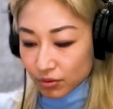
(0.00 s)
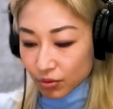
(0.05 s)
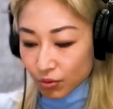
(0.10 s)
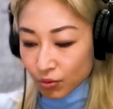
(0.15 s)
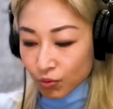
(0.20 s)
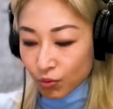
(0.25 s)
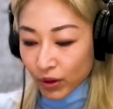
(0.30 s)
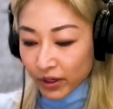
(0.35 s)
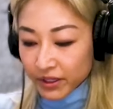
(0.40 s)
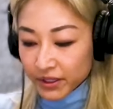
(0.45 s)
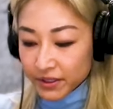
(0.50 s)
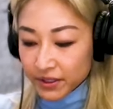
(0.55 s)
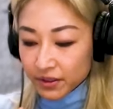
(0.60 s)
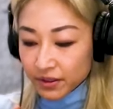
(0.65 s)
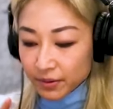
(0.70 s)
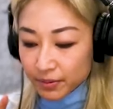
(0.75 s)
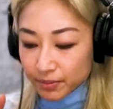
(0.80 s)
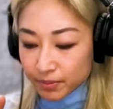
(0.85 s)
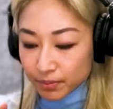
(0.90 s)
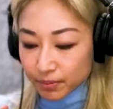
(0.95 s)
What is
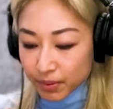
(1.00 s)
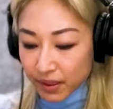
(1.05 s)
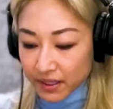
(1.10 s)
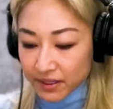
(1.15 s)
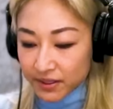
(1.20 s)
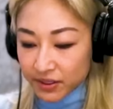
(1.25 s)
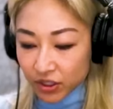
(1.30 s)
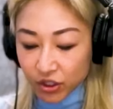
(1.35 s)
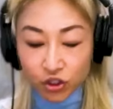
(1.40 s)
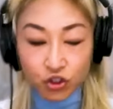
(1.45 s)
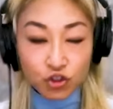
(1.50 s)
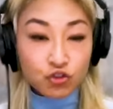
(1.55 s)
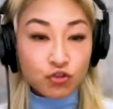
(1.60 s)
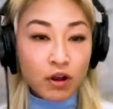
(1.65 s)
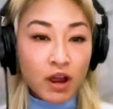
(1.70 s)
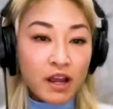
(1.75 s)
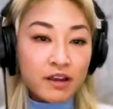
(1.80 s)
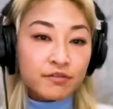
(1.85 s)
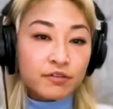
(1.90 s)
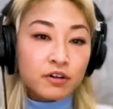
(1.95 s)
the basic
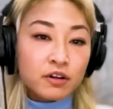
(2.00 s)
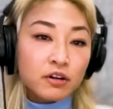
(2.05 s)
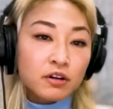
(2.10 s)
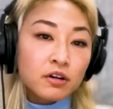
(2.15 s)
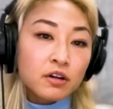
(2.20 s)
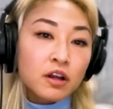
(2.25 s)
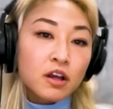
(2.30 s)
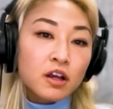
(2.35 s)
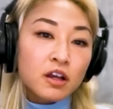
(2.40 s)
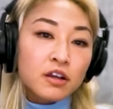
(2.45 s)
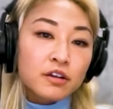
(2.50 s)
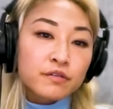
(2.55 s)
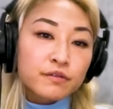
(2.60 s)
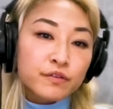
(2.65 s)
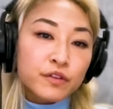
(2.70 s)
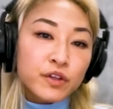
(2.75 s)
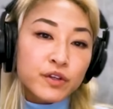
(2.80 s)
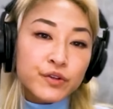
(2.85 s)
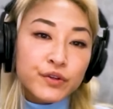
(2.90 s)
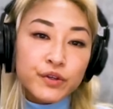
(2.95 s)
driver of
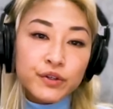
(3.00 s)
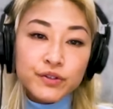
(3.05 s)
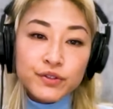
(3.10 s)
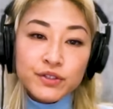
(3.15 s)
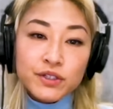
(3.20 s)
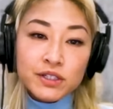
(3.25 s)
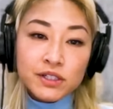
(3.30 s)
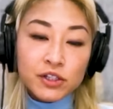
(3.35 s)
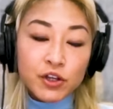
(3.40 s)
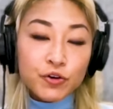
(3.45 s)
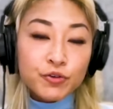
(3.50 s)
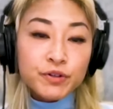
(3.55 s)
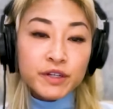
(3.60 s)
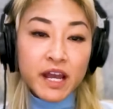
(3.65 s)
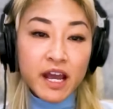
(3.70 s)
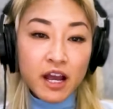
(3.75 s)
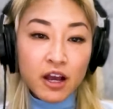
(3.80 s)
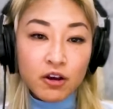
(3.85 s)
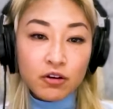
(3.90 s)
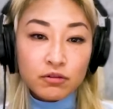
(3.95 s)
the
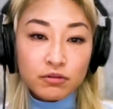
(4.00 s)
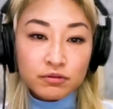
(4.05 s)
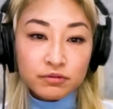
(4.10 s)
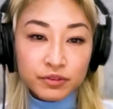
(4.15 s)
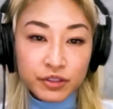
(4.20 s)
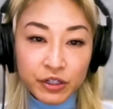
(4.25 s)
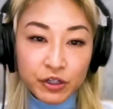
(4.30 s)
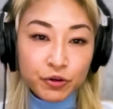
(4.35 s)
slowdown,